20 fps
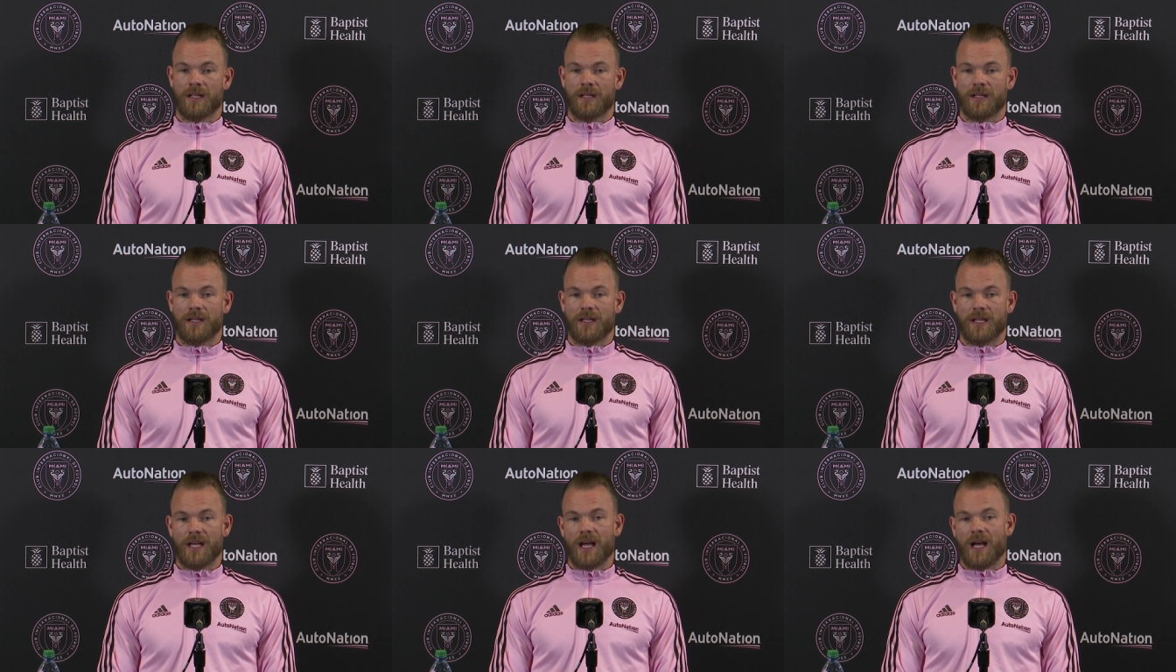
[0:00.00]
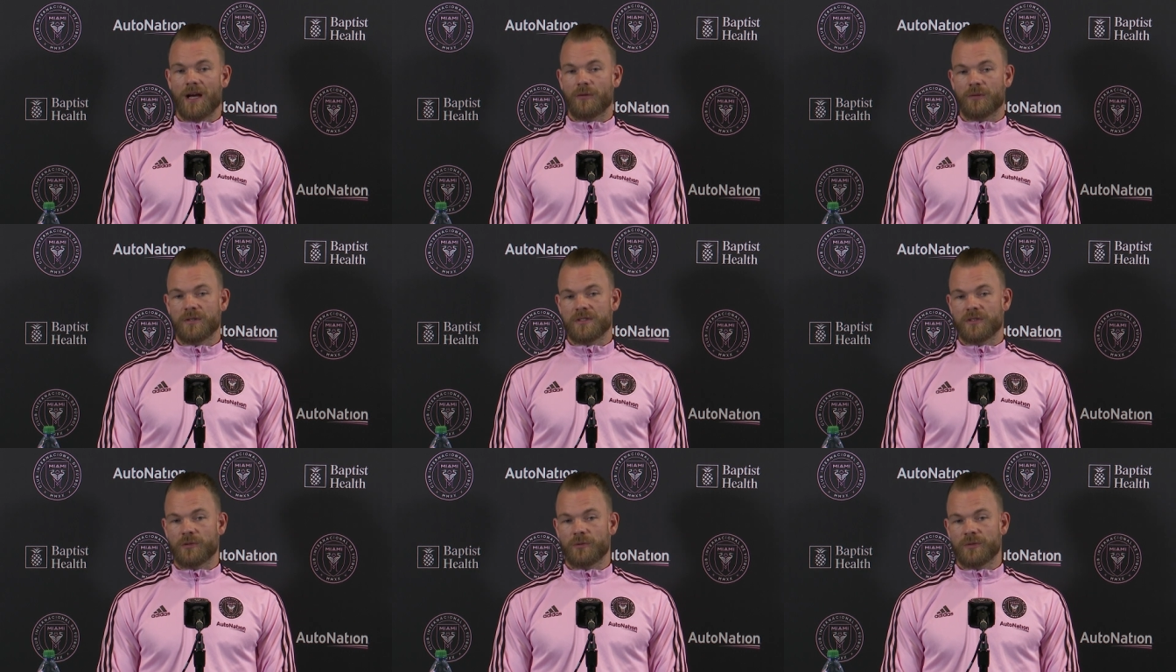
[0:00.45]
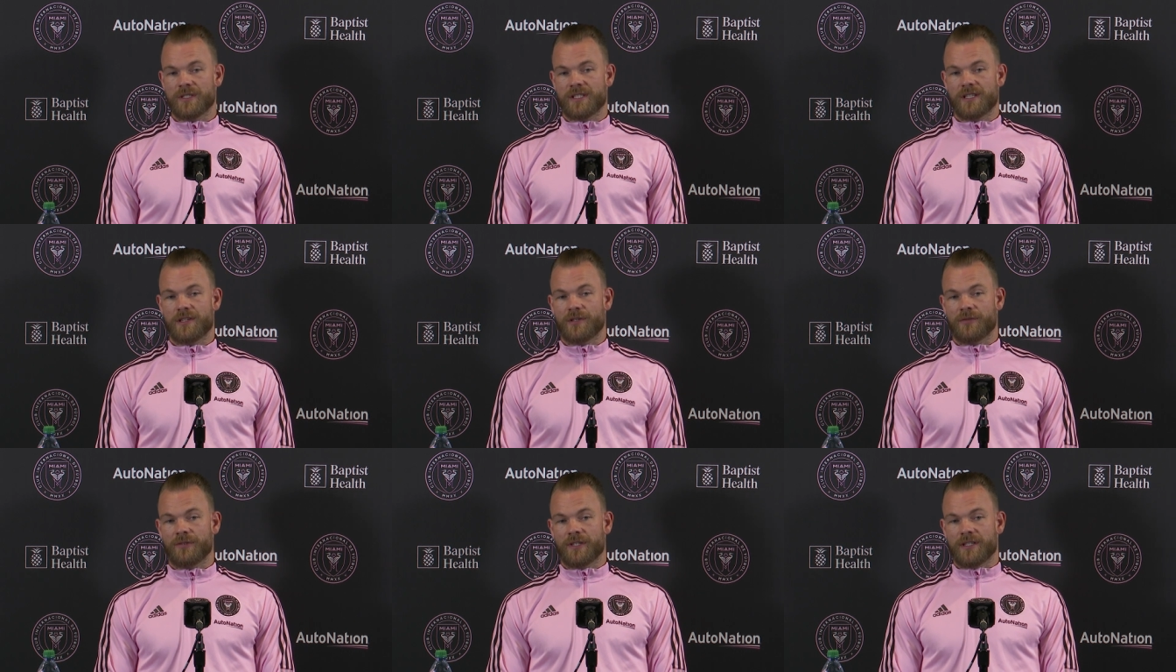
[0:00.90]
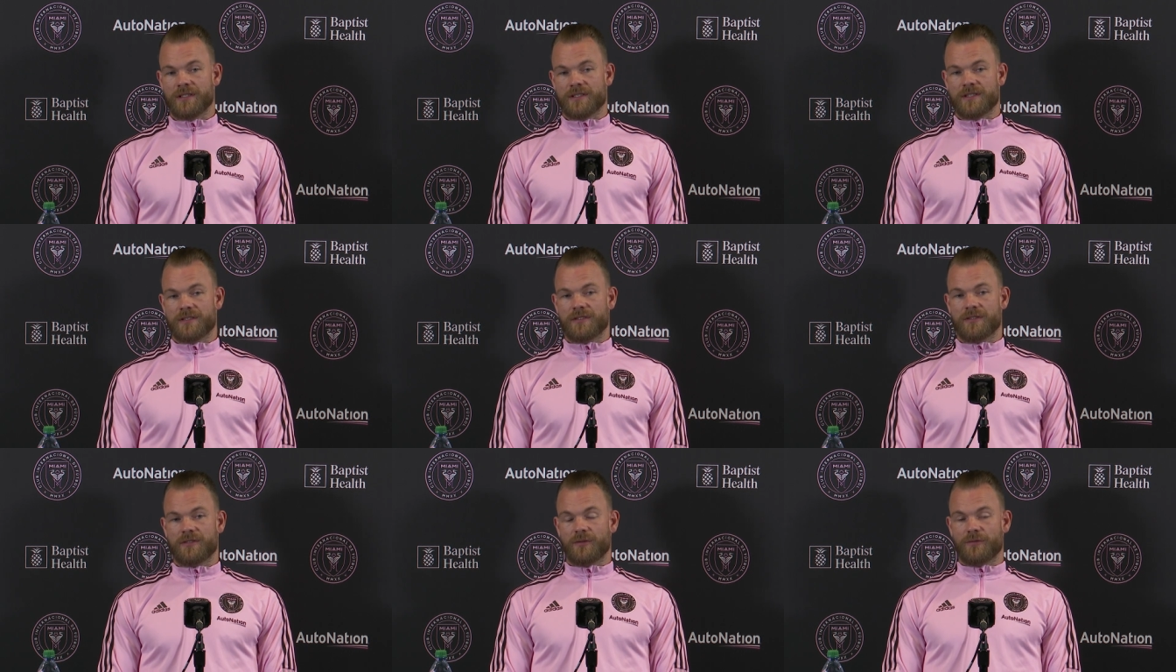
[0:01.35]
Yeah, I was always
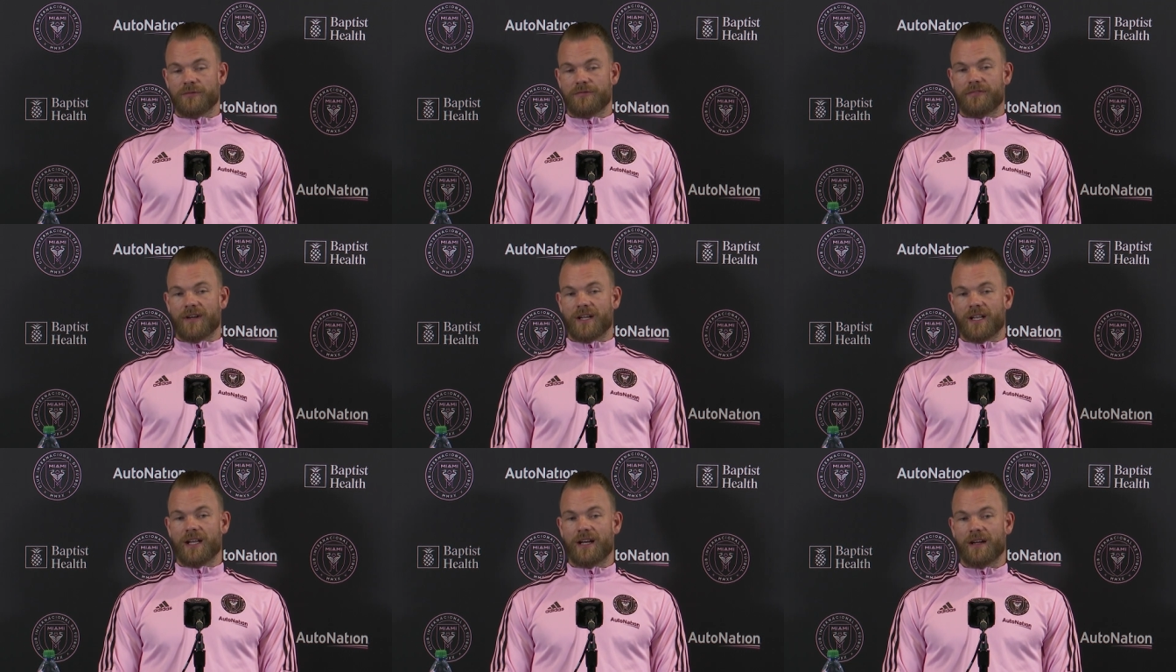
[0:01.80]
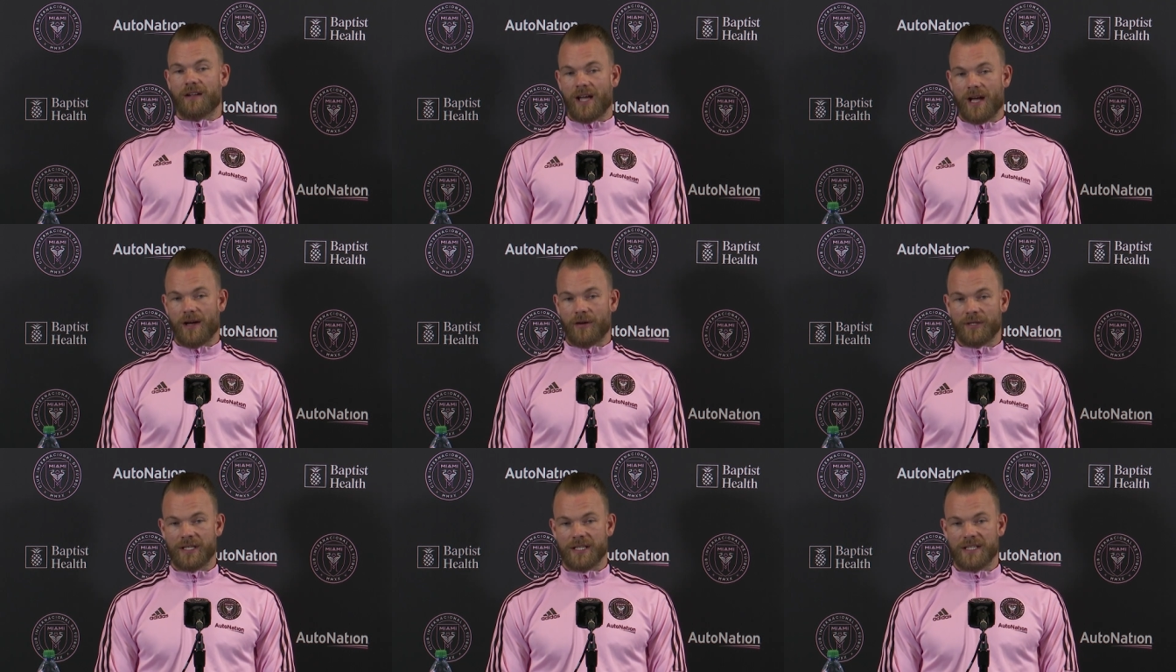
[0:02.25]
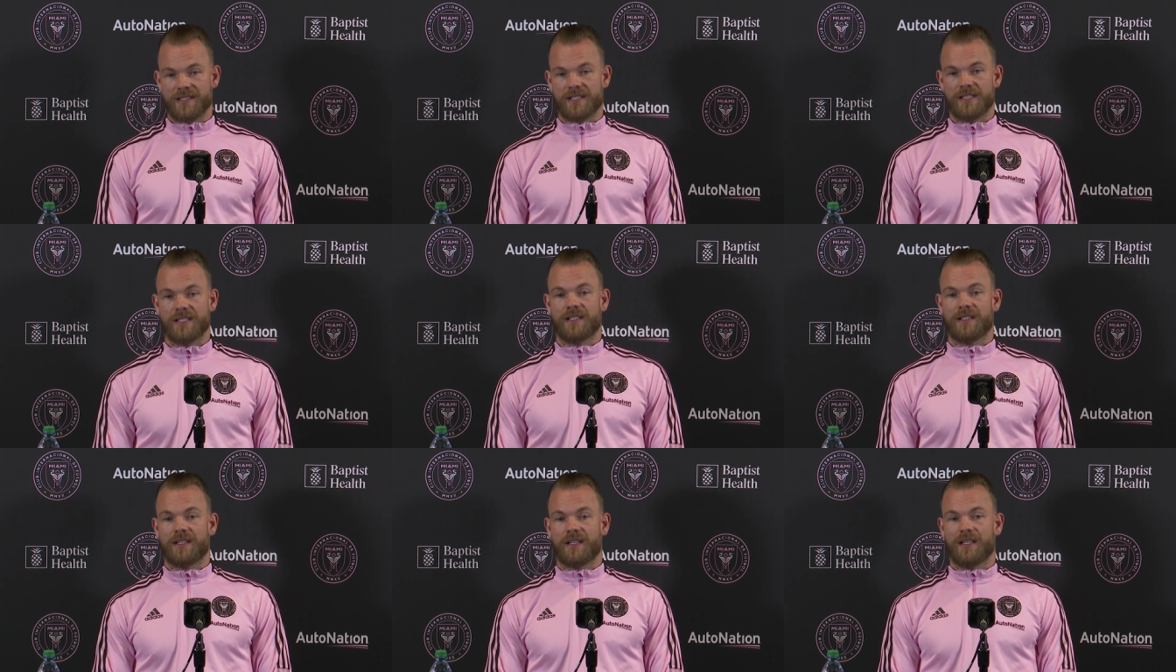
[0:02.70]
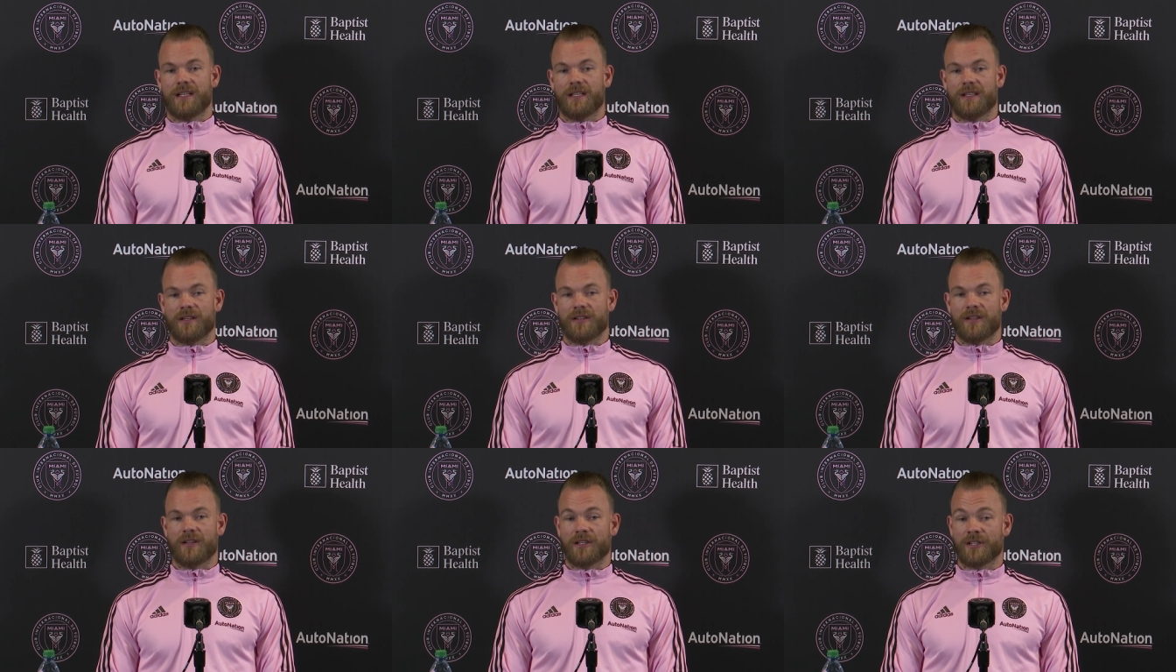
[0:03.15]
curious to find out how it is in
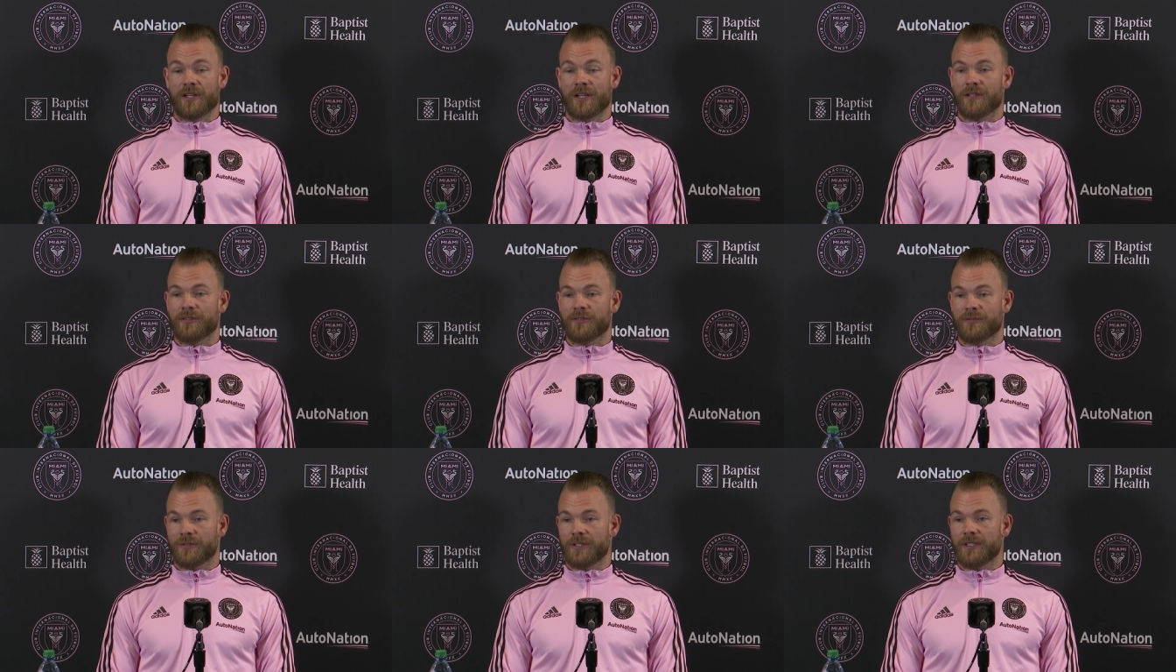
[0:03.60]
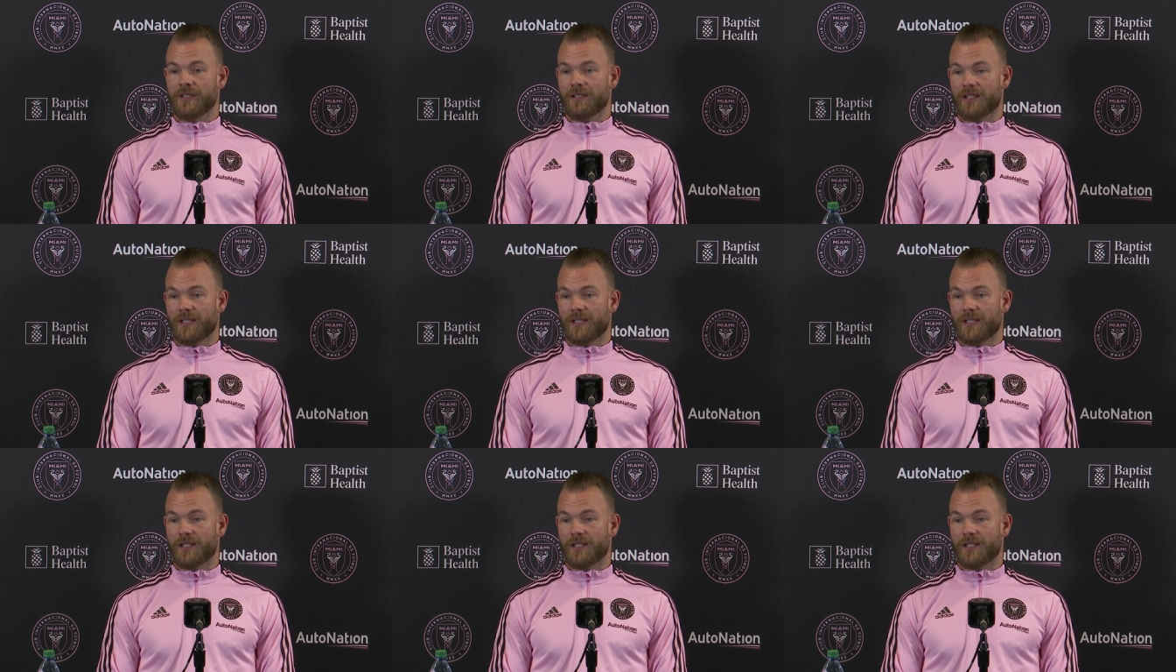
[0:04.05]
another country,